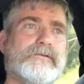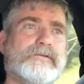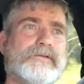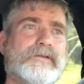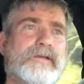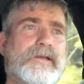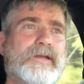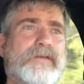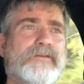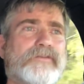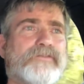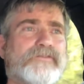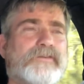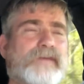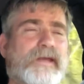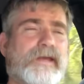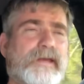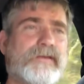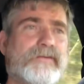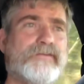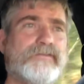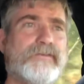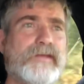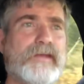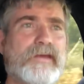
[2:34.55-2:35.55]
These
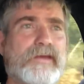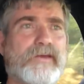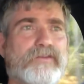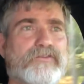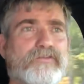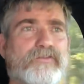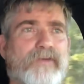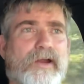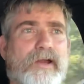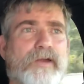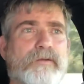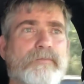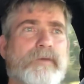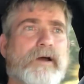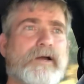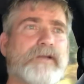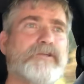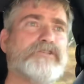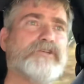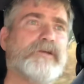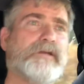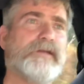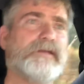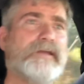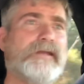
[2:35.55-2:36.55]
things he is very
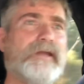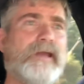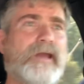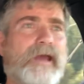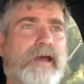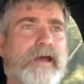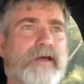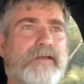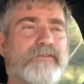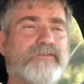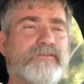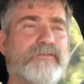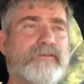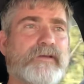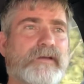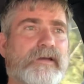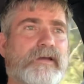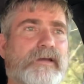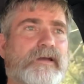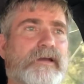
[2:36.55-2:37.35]
much against.